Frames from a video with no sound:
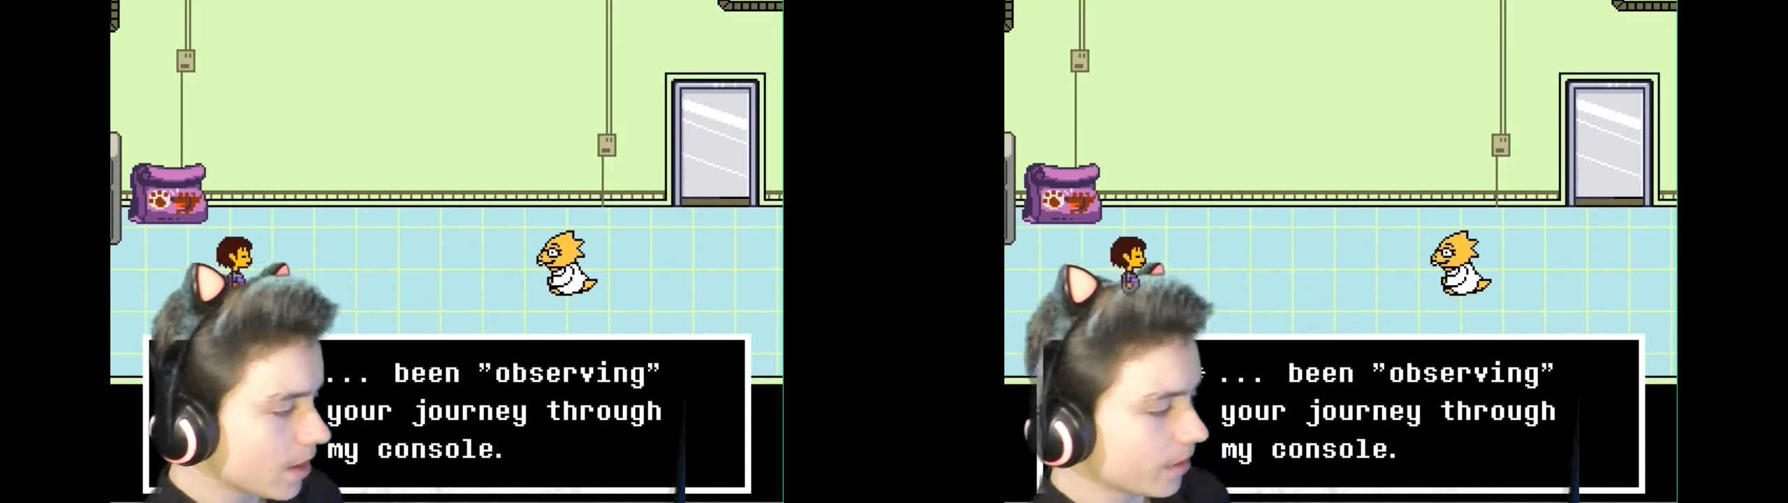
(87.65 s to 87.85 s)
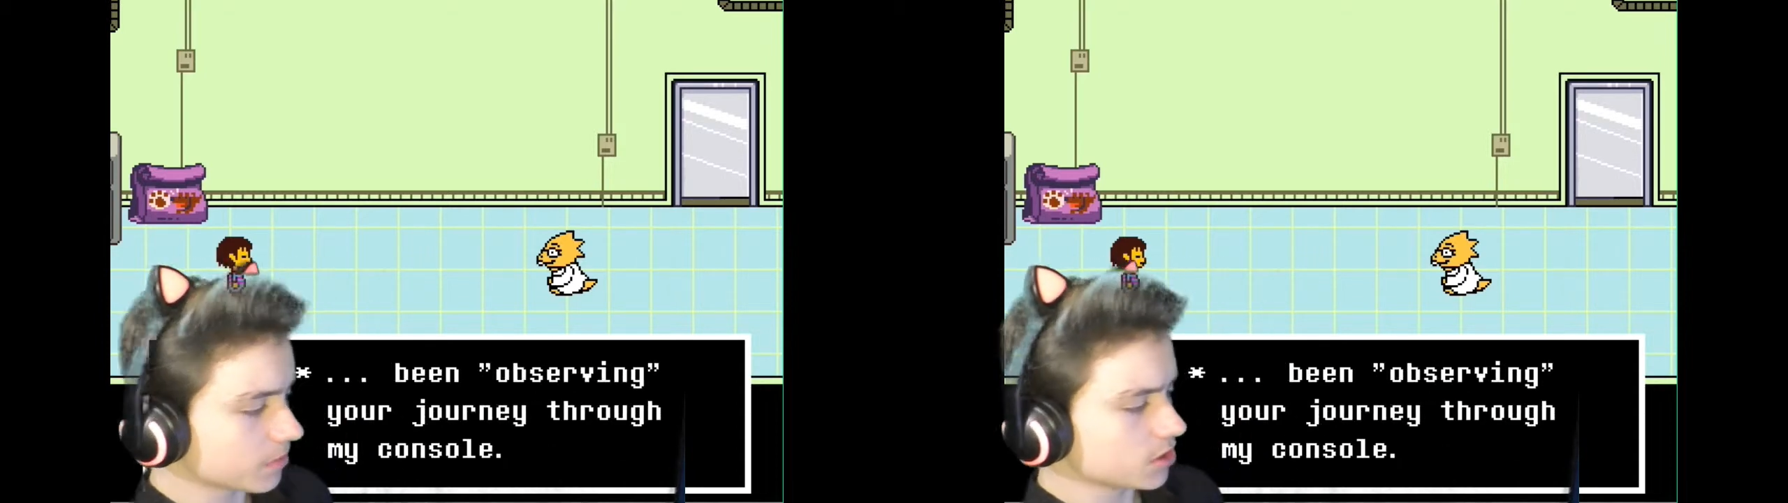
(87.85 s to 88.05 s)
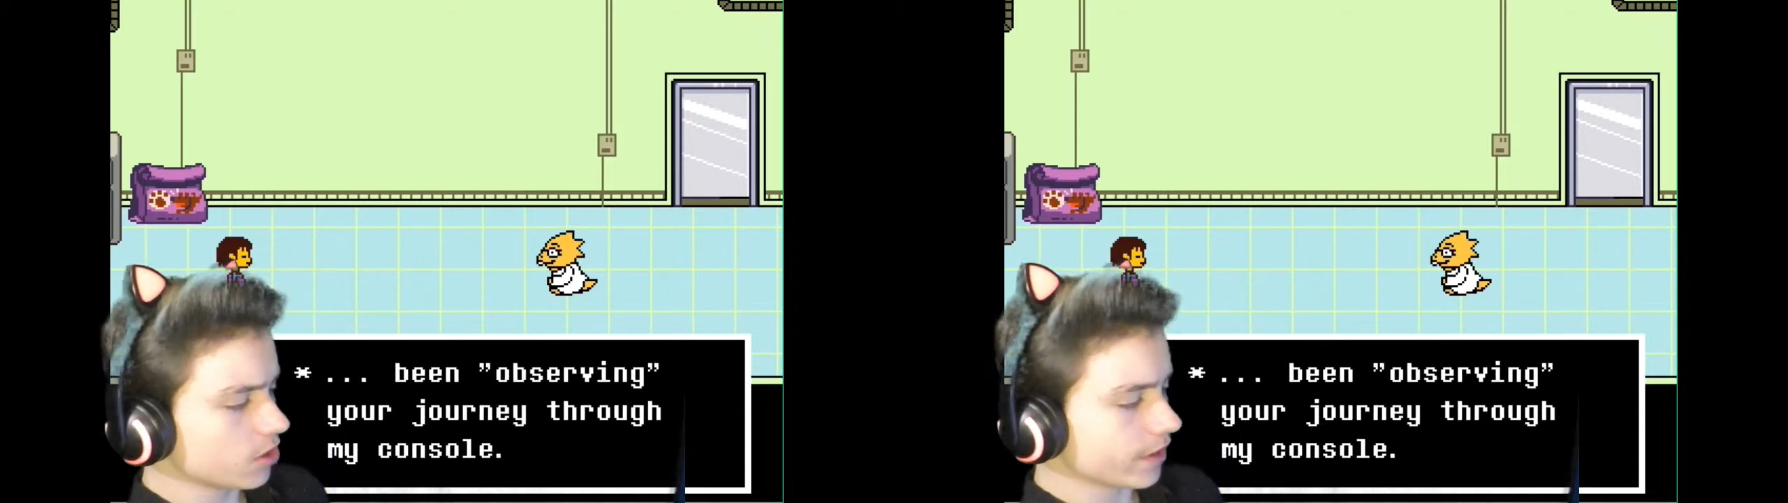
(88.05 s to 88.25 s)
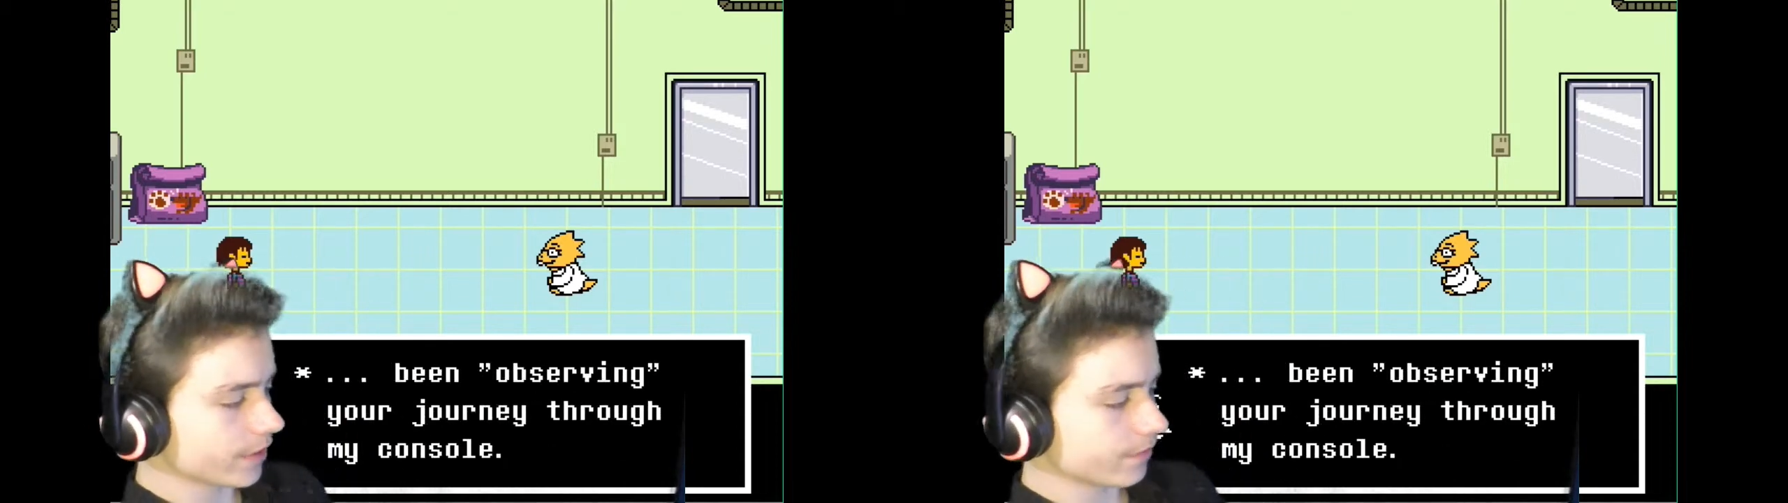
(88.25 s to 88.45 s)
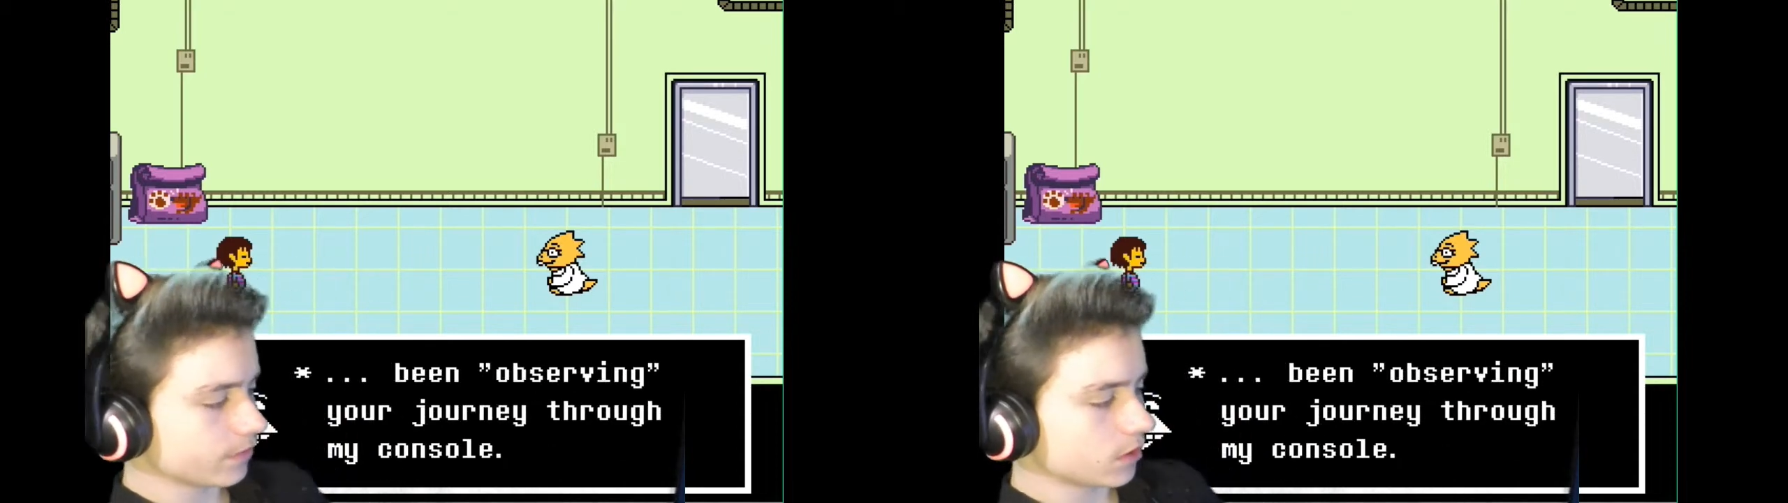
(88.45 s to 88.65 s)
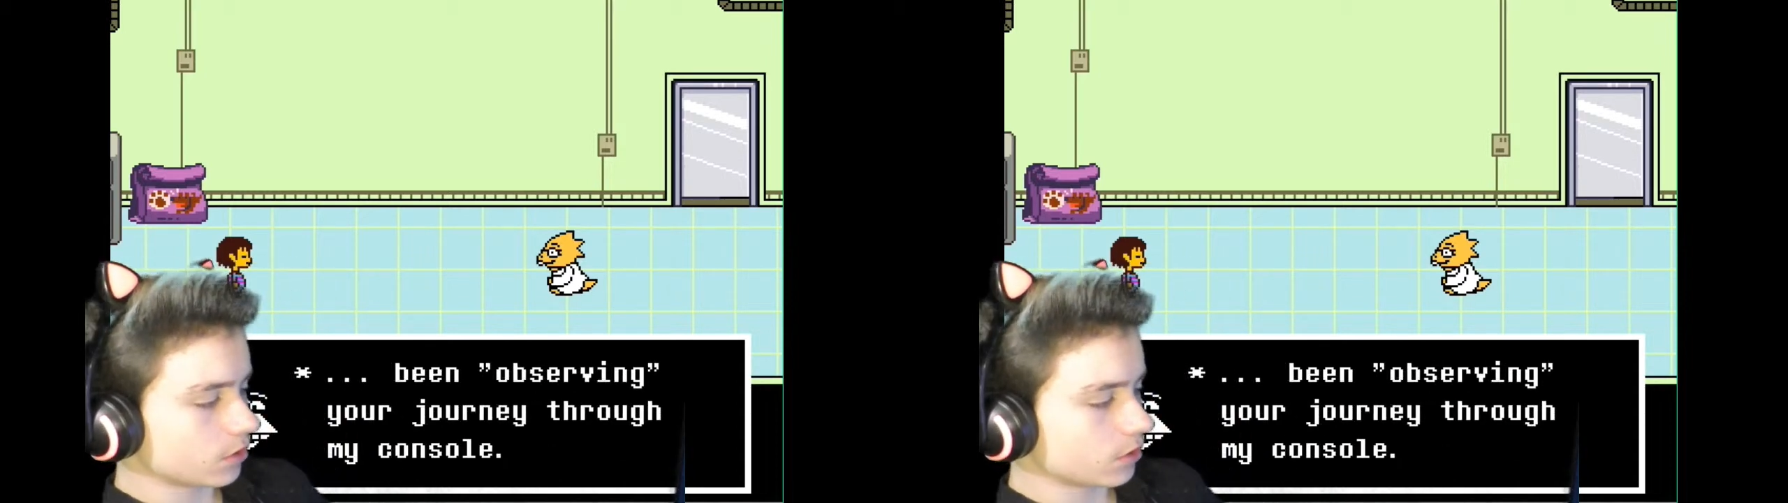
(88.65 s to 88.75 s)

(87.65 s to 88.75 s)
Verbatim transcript: but observing your